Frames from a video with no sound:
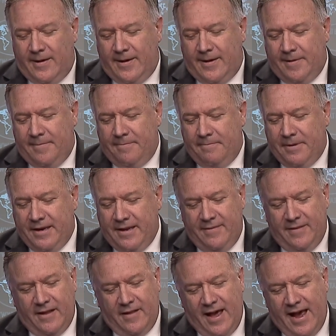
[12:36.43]
Uh, but
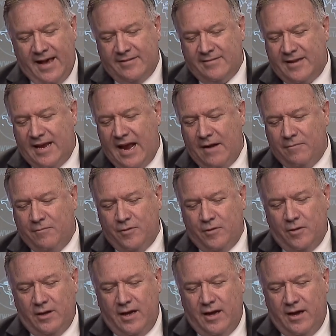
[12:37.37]
in the last
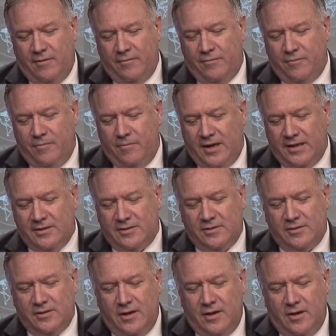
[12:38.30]
handful of
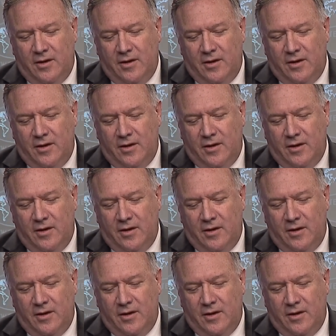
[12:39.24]
months,